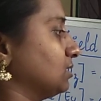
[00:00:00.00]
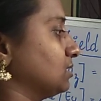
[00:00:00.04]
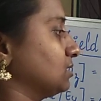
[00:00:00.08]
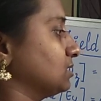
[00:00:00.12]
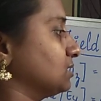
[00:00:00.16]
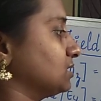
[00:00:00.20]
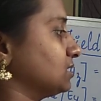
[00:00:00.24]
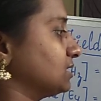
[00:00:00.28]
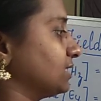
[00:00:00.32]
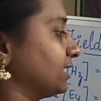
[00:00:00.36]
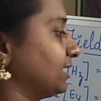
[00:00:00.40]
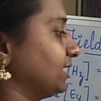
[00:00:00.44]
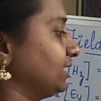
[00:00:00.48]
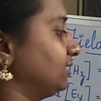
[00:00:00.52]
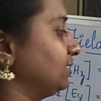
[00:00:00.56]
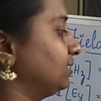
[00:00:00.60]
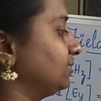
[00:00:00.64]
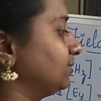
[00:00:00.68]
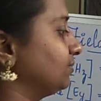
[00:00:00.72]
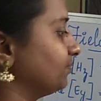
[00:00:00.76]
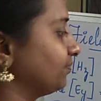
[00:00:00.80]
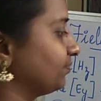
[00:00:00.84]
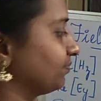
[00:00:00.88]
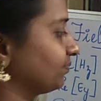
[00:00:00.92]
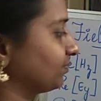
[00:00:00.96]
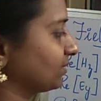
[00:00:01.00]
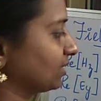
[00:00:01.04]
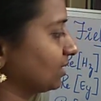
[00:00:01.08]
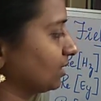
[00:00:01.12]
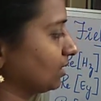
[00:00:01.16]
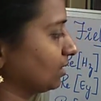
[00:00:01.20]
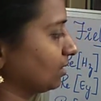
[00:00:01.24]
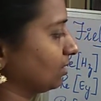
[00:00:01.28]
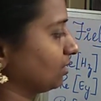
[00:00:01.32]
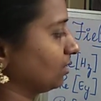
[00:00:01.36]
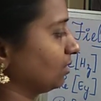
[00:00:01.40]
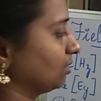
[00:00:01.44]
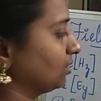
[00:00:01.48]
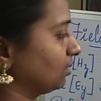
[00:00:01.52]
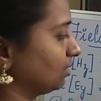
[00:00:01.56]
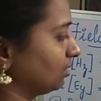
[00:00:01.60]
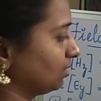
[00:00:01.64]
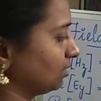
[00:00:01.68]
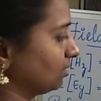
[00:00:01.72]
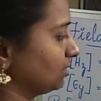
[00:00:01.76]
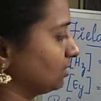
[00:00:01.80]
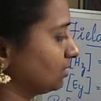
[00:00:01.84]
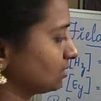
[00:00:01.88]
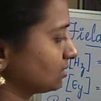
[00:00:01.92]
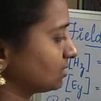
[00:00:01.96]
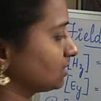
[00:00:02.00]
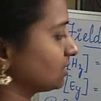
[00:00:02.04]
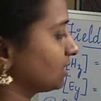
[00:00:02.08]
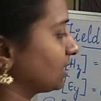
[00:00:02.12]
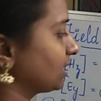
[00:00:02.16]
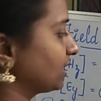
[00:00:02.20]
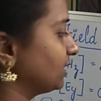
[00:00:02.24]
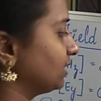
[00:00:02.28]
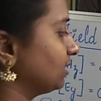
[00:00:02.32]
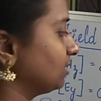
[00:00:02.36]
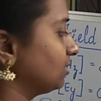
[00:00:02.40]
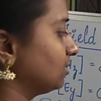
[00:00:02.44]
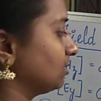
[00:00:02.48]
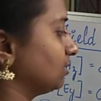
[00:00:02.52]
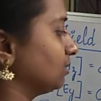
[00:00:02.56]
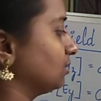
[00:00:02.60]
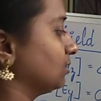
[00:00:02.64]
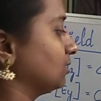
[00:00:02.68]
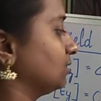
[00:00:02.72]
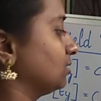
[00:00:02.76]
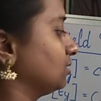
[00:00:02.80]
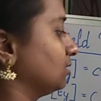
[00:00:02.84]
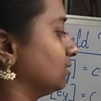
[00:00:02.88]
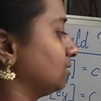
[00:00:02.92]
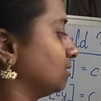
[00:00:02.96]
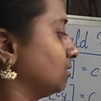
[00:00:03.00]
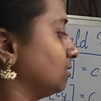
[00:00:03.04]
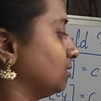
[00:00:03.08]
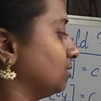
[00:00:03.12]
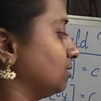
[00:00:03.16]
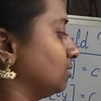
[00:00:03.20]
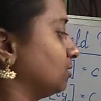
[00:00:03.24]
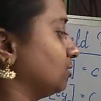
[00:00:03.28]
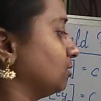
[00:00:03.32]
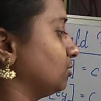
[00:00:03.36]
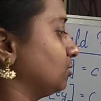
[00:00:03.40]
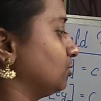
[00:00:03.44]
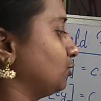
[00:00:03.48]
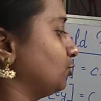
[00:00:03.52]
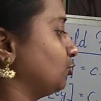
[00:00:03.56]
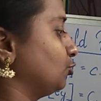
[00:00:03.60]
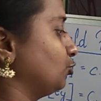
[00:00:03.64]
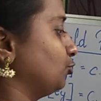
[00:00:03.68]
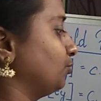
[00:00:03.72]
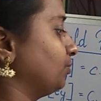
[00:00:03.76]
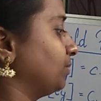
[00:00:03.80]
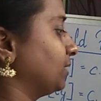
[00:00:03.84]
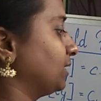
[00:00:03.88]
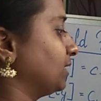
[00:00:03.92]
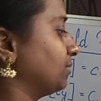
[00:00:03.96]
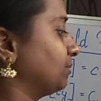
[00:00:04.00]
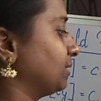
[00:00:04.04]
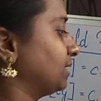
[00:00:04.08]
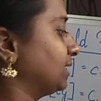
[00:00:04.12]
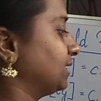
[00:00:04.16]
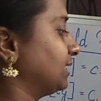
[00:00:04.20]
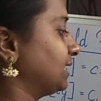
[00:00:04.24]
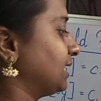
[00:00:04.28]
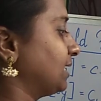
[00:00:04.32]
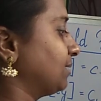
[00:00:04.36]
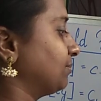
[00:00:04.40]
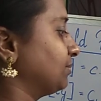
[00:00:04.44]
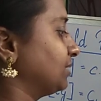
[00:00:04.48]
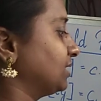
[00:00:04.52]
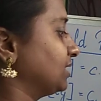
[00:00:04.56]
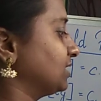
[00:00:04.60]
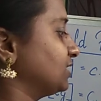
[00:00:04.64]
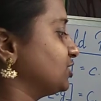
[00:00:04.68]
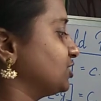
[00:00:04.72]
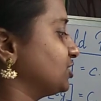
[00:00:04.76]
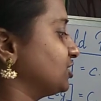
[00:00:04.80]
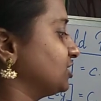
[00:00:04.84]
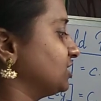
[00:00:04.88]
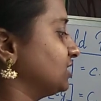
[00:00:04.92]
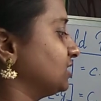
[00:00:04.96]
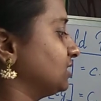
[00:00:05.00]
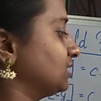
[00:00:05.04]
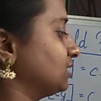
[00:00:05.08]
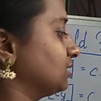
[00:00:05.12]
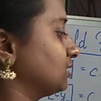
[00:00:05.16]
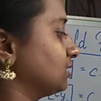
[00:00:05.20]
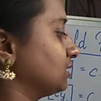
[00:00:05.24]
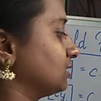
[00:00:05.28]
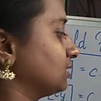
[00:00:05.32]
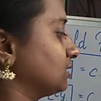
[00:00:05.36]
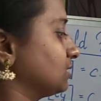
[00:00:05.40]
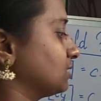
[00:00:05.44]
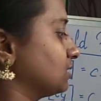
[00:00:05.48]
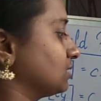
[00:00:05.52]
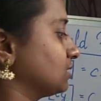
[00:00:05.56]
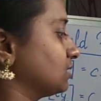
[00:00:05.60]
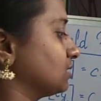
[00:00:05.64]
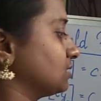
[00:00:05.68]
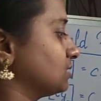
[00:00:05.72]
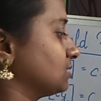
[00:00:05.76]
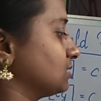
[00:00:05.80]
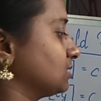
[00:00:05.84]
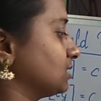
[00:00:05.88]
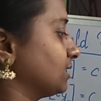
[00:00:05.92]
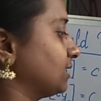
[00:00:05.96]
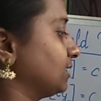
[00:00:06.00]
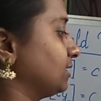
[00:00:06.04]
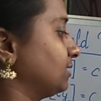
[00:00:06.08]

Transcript: z sin 2 pi by lambda g z,